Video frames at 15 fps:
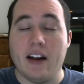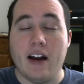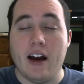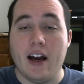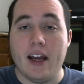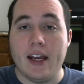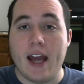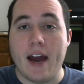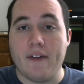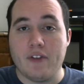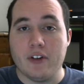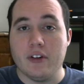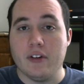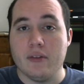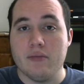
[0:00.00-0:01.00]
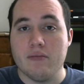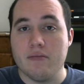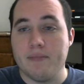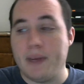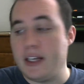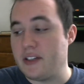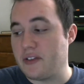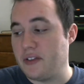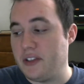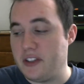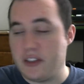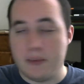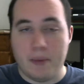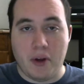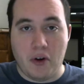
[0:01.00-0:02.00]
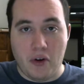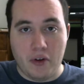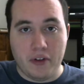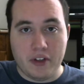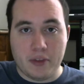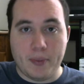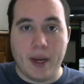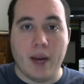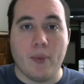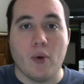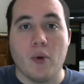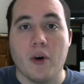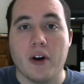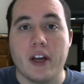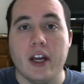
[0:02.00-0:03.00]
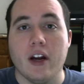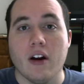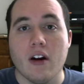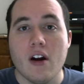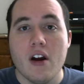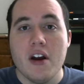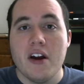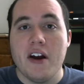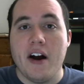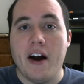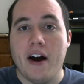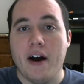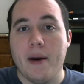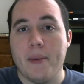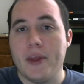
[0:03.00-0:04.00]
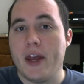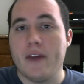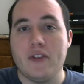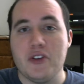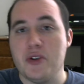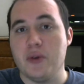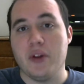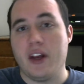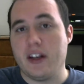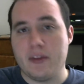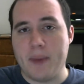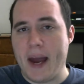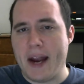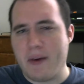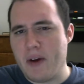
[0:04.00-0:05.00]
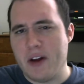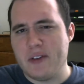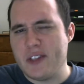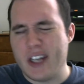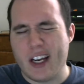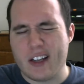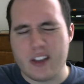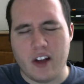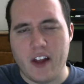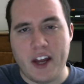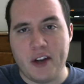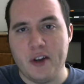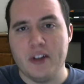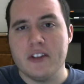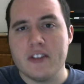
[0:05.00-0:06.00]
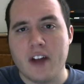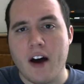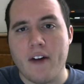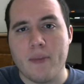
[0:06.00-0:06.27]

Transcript: I have to basically submit all this paperwork here, um, and they have to do like background checks, all that good stuff.